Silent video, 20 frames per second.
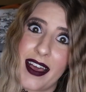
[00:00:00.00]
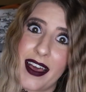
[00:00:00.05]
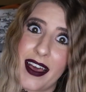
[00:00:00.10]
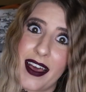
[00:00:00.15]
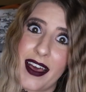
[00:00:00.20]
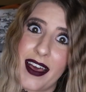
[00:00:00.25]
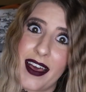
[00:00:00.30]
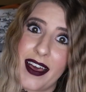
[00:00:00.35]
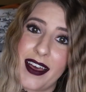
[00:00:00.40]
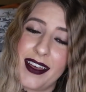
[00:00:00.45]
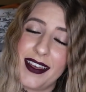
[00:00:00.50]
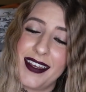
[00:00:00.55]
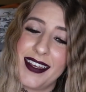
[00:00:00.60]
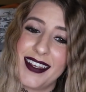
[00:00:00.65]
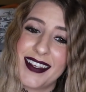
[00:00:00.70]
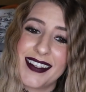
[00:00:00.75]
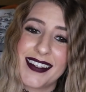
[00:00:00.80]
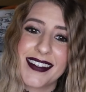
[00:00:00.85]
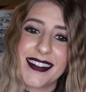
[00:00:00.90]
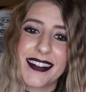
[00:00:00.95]

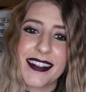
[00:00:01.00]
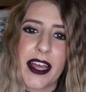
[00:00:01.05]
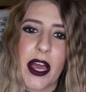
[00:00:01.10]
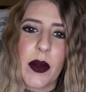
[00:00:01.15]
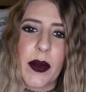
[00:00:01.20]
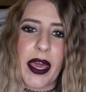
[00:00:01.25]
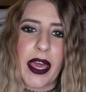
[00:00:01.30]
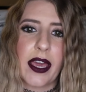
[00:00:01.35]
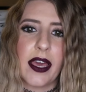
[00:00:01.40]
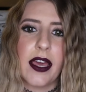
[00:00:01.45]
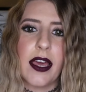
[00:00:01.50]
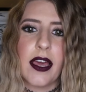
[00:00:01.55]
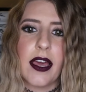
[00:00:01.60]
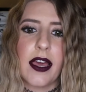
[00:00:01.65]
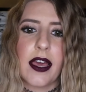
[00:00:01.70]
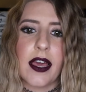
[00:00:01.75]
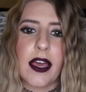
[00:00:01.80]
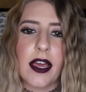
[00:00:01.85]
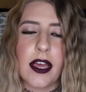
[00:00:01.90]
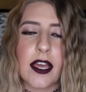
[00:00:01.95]
Uh, okay,
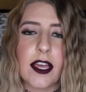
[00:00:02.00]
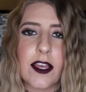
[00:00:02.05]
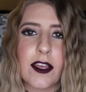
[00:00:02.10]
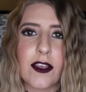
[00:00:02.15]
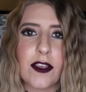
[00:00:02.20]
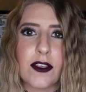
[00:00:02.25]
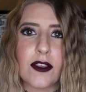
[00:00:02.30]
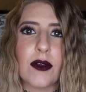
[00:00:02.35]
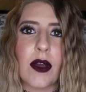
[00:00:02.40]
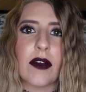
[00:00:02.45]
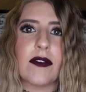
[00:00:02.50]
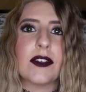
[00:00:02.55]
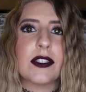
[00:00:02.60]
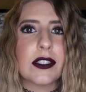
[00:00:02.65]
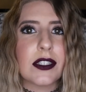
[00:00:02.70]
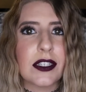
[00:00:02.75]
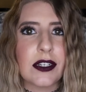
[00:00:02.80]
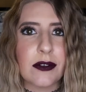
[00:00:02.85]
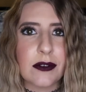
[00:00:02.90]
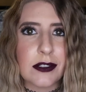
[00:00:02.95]
you
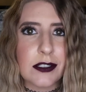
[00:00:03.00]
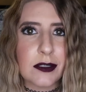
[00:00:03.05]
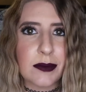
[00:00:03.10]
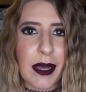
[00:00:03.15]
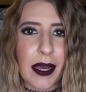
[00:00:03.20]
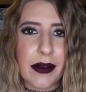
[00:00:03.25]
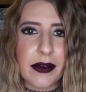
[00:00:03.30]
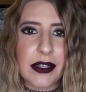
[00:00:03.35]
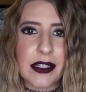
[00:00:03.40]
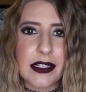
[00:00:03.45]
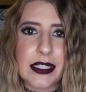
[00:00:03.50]
obviously know what it's about.